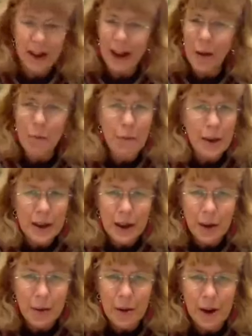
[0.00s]
how big
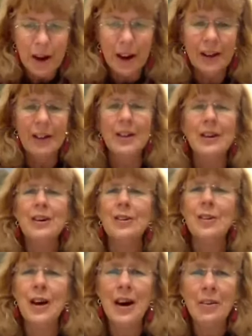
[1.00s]
you are
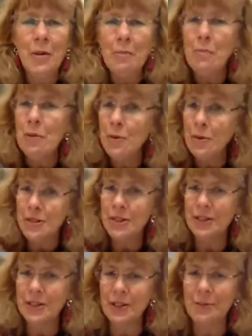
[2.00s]
or how
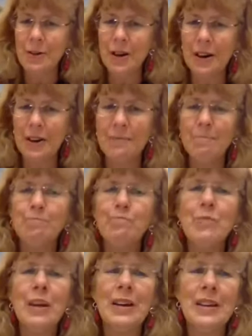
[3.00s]
important you are.
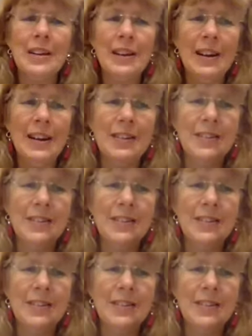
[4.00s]
Let's